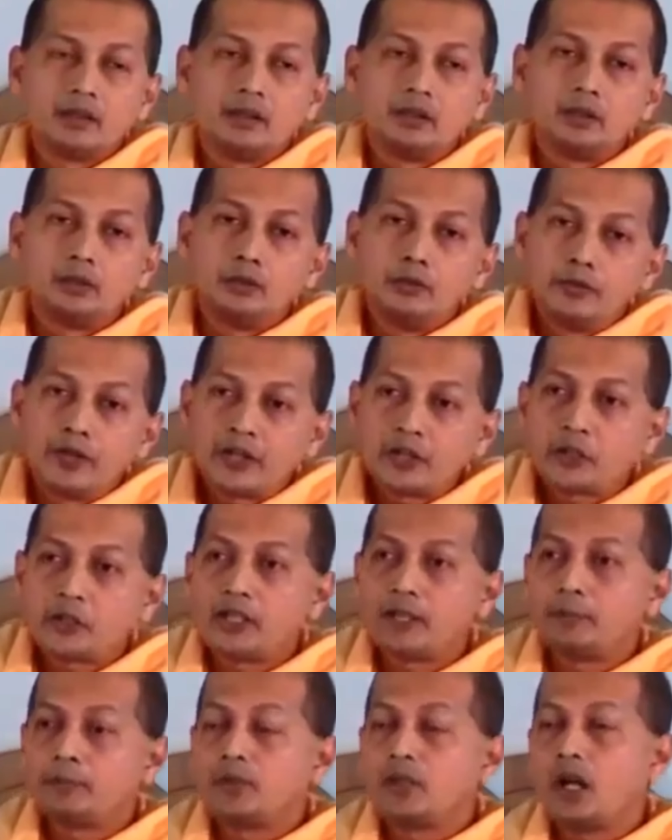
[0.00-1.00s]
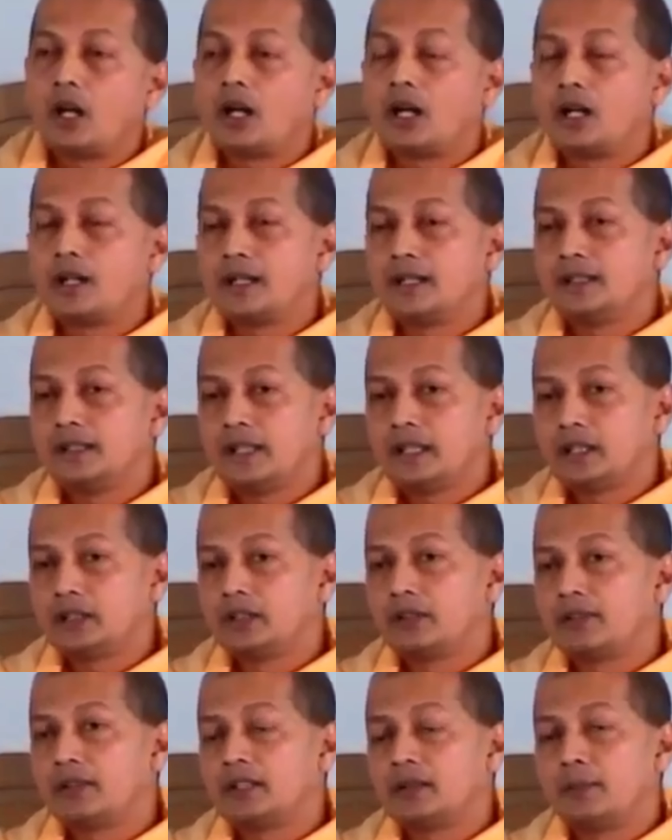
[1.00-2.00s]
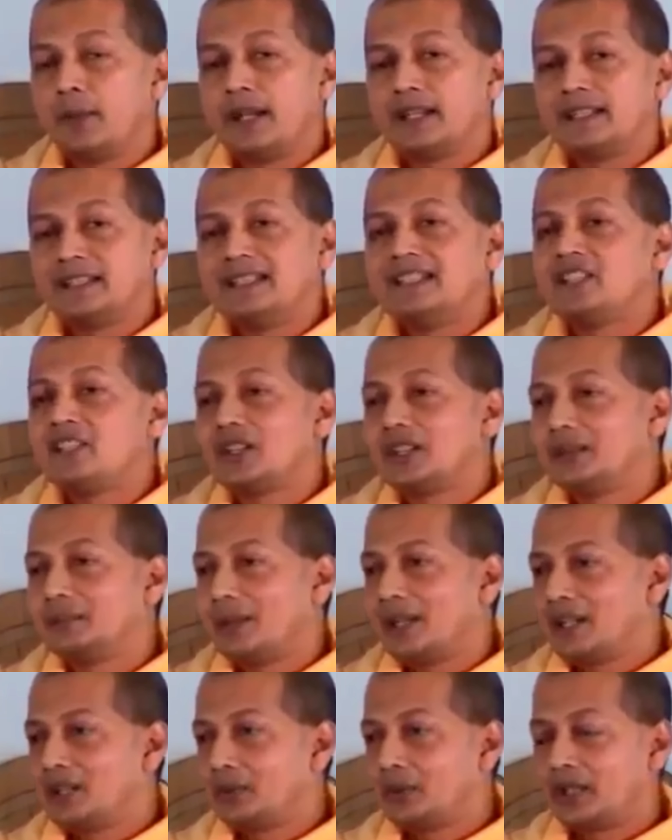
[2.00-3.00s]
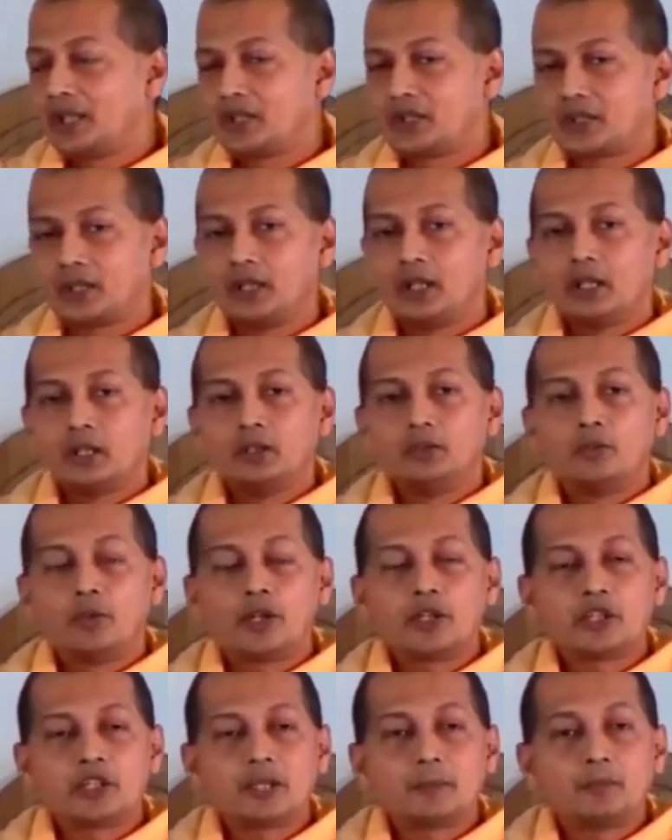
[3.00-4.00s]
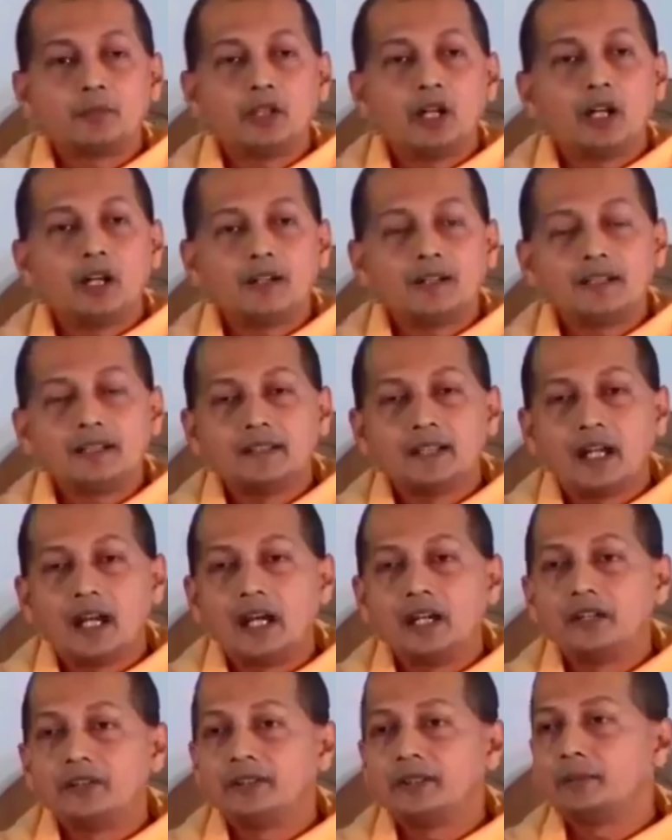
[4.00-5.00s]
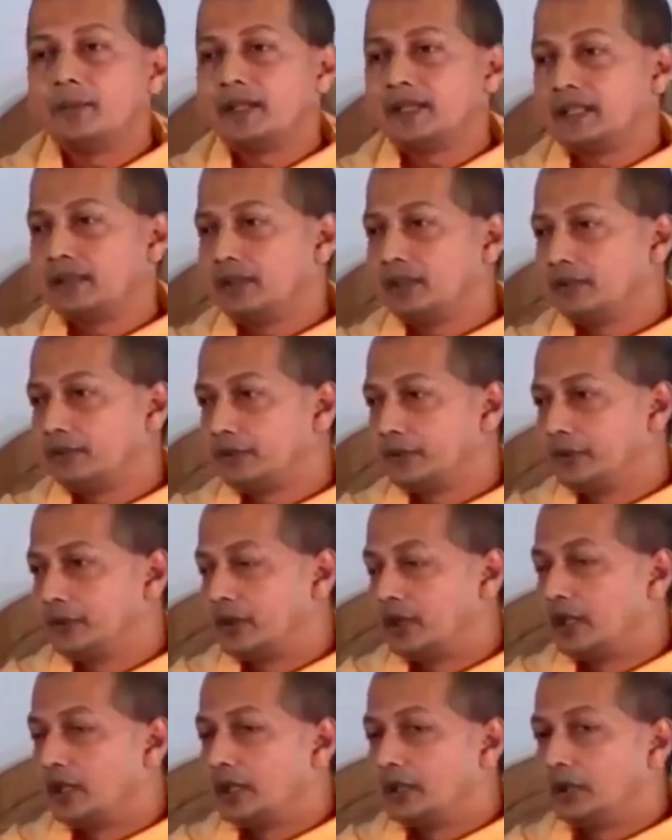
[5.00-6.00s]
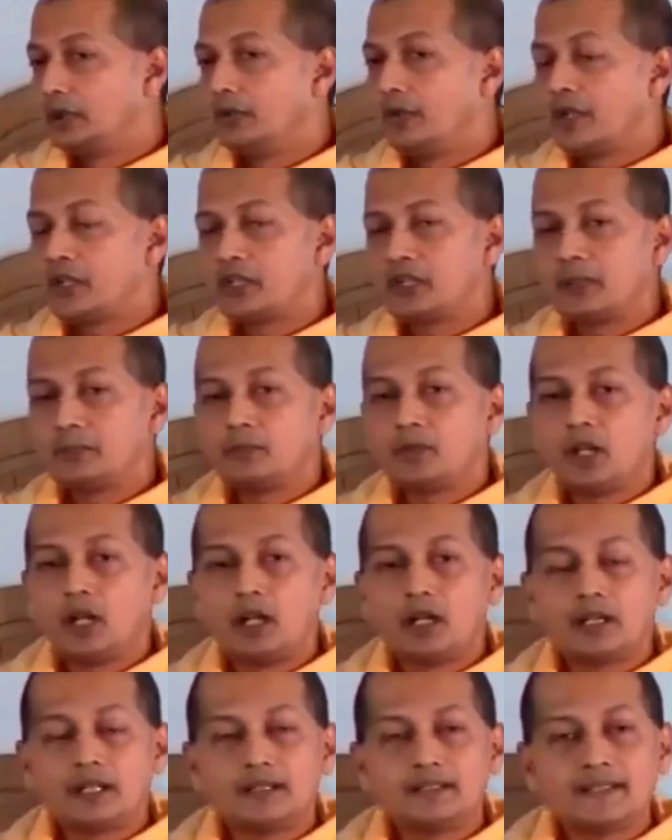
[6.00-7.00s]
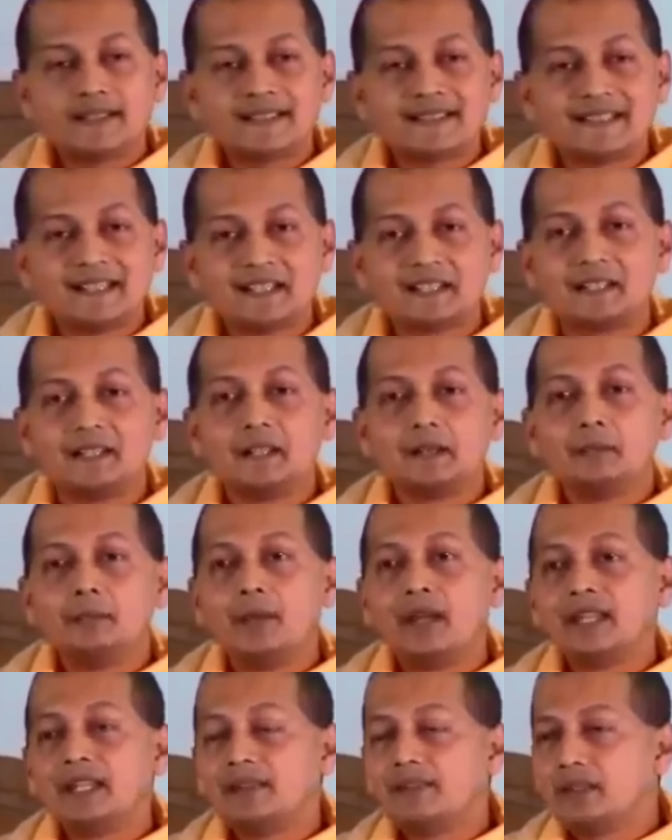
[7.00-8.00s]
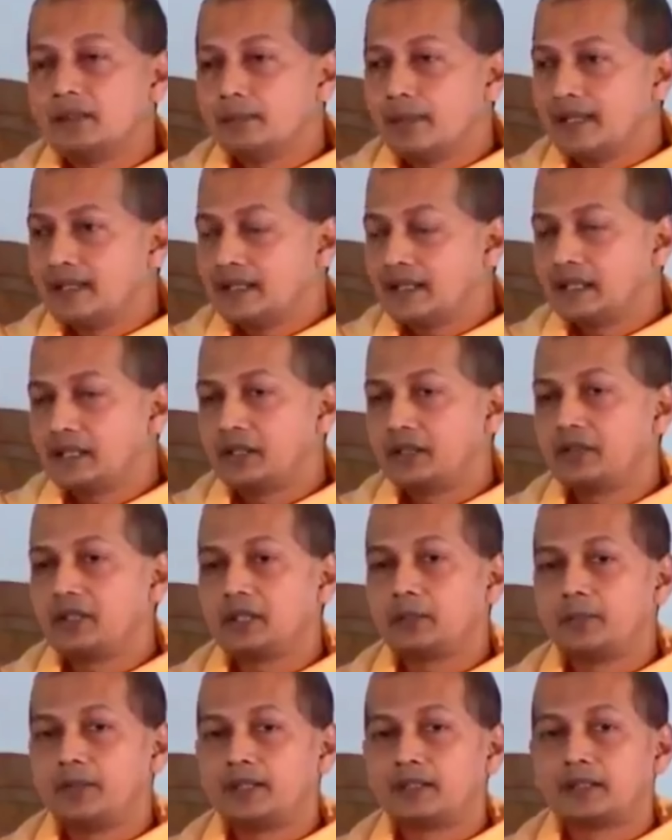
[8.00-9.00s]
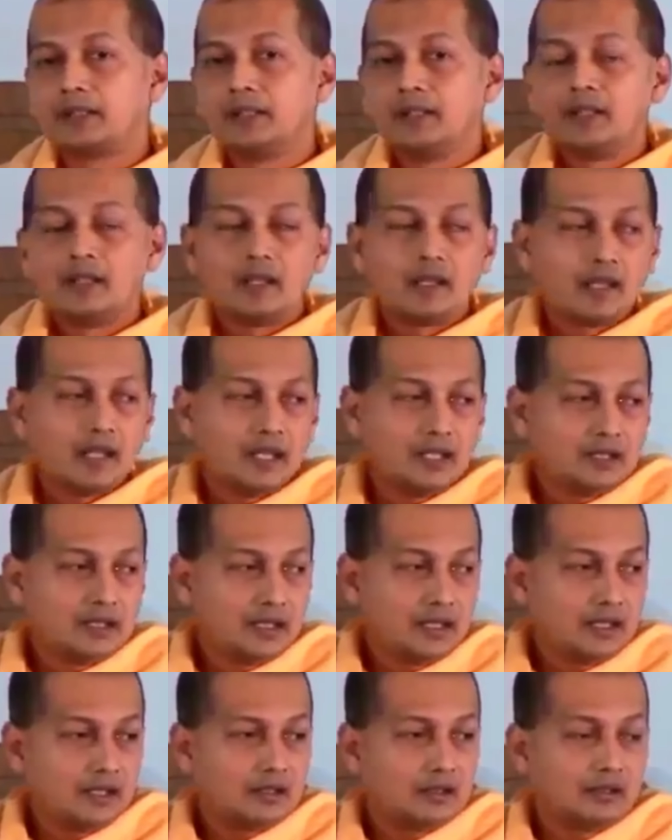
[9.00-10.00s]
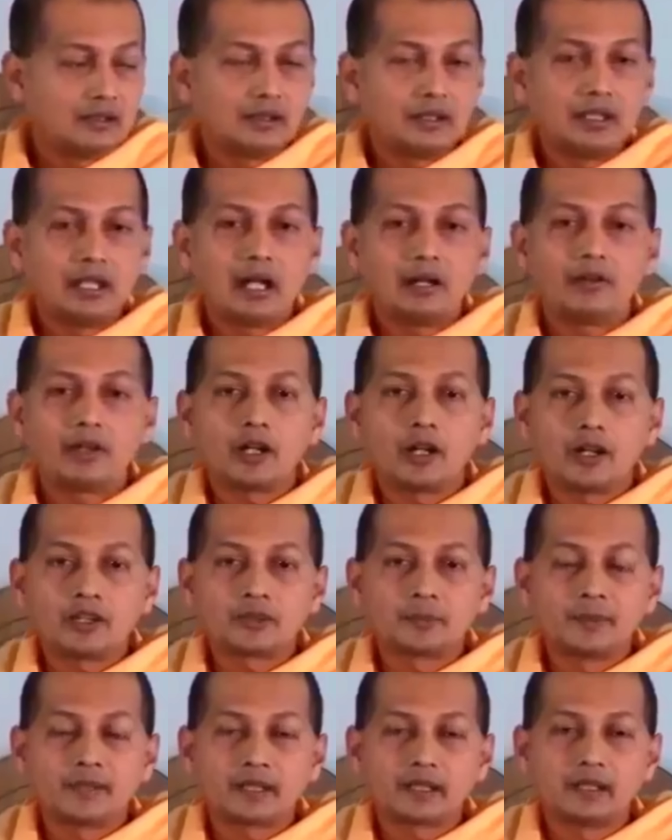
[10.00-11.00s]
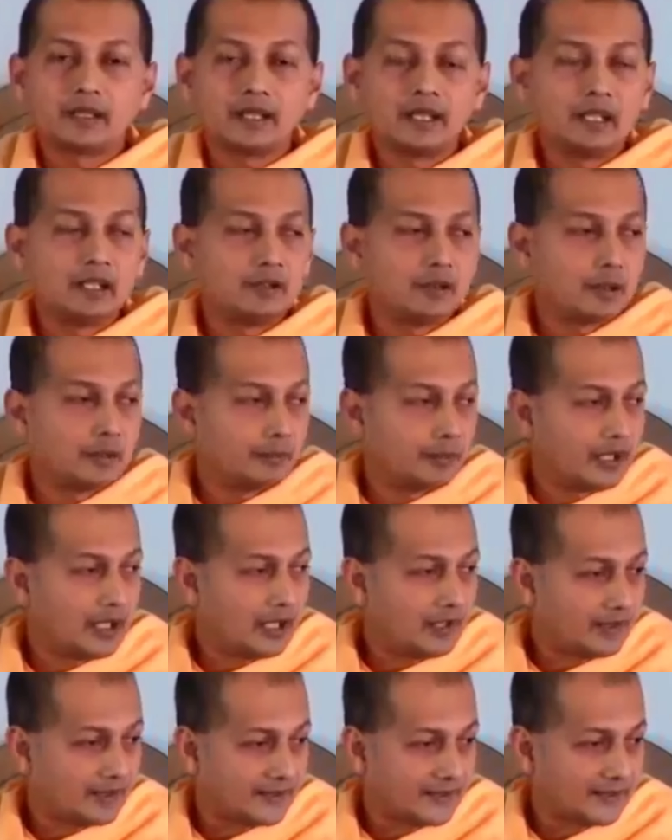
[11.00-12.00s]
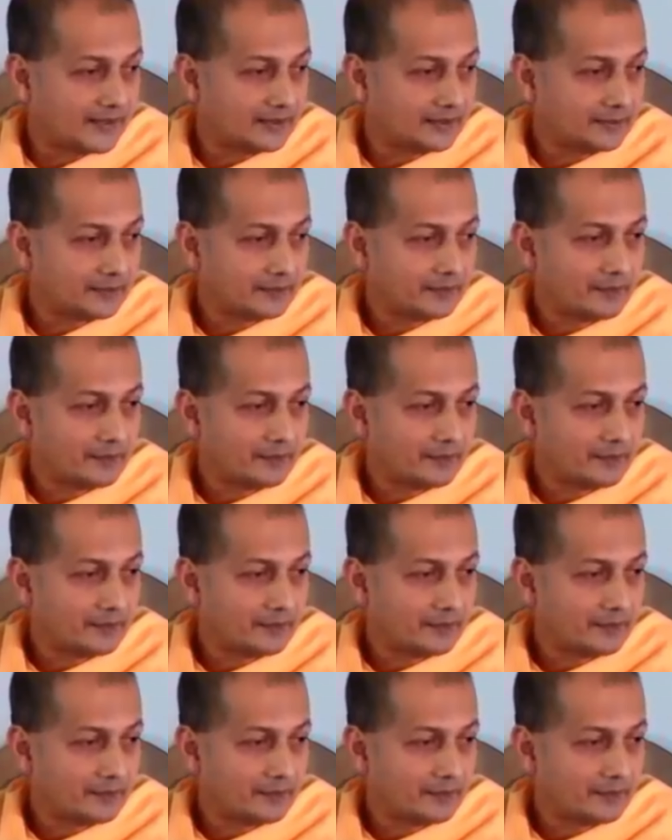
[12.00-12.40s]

You worship God in the ignorant by teaching, by education. You worship God in the hungry by giving food. You worship God in the sick by giving medical treatment. In our hospital in Benares,